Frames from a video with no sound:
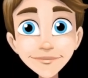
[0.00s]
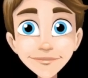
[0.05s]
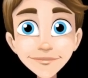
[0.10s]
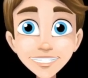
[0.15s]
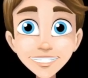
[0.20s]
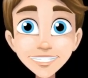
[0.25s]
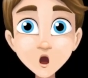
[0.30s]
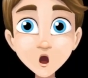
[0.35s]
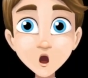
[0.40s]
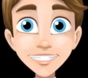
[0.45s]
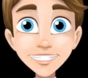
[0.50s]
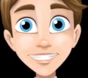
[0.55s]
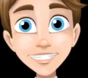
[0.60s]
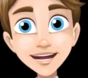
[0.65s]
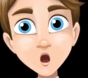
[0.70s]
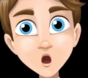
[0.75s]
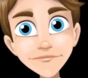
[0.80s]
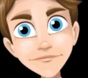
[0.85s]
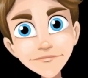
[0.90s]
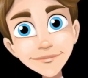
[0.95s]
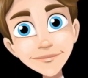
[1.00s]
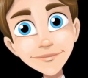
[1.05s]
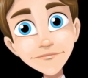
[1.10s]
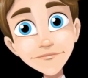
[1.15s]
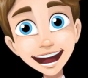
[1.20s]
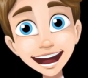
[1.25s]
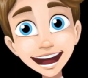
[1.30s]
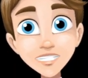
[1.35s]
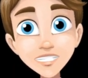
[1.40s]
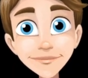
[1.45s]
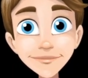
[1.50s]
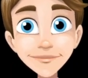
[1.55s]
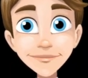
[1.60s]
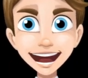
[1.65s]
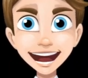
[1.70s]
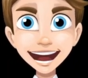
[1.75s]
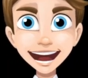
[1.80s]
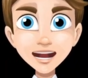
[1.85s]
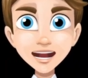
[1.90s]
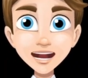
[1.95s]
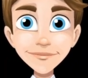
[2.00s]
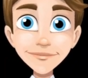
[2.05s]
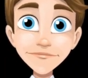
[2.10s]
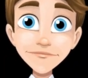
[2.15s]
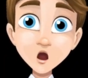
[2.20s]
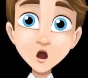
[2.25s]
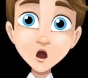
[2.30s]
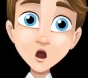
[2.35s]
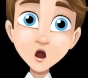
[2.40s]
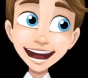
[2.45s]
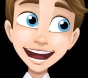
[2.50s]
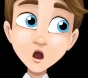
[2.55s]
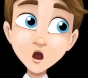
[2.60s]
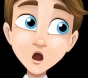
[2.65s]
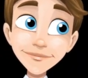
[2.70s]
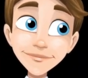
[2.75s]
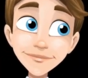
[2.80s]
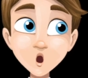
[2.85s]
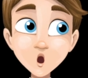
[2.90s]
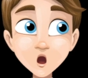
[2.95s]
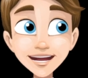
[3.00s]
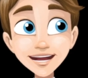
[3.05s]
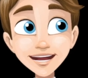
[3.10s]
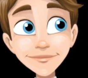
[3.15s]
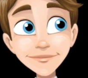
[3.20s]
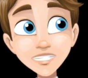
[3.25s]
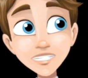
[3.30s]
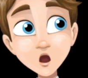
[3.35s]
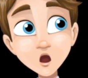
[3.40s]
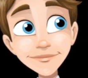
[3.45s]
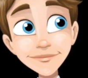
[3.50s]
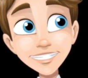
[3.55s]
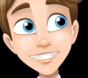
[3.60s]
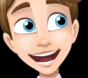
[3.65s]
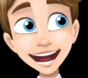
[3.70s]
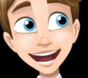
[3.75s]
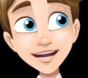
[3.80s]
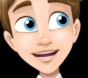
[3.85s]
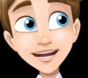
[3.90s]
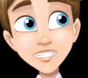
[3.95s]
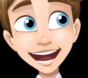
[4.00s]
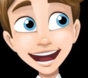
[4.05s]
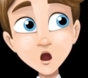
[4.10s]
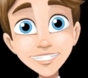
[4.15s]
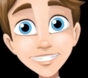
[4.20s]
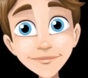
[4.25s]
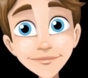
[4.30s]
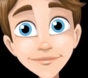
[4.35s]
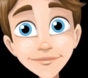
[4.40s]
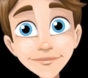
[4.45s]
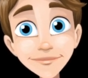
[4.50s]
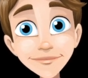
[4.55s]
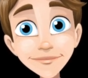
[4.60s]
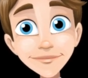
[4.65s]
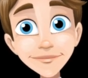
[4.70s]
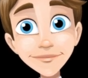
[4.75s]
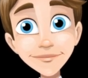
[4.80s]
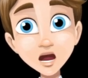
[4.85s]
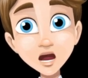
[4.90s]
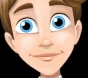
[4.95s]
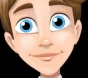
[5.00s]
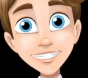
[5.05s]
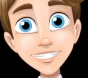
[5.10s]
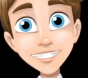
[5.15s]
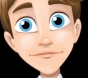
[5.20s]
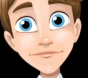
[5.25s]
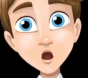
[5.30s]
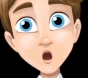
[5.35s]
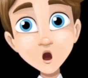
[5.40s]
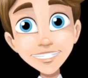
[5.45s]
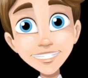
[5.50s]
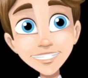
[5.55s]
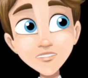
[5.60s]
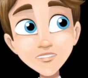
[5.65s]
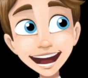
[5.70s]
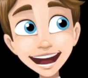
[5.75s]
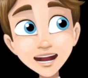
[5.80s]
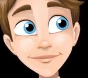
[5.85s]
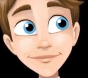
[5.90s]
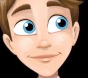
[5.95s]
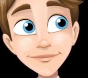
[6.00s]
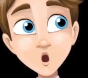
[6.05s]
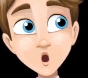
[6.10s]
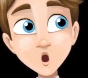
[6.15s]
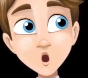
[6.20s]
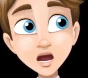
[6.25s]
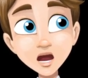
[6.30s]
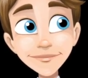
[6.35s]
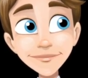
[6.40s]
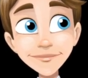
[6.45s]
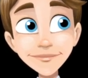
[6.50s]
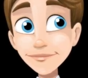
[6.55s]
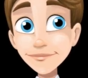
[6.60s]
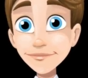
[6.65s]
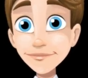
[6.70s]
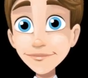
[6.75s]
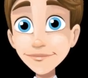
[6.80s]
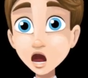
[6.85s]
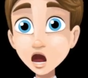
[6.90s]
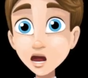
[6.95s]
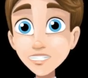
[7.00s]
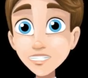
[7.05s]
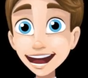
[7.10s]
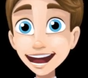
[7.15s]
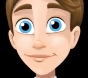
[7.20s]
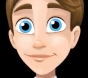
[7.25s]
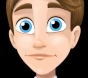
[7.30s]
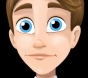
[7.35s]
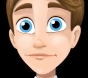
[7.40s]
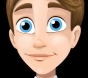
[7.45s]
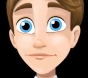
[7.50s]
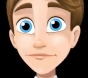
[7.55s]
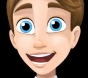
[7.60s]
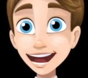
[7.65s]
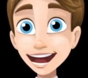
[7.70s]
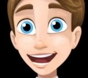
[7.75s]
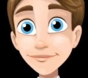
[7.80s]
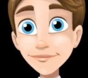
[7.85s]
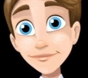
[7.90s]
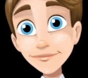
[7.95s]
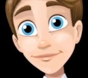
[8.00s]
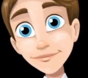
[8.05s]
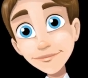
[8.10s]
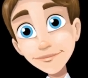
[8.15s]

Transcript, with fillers: a guy called the Apostle Paul wrote a letter telling his friends how the church, you know, everyone who follows Jesus, is like a body.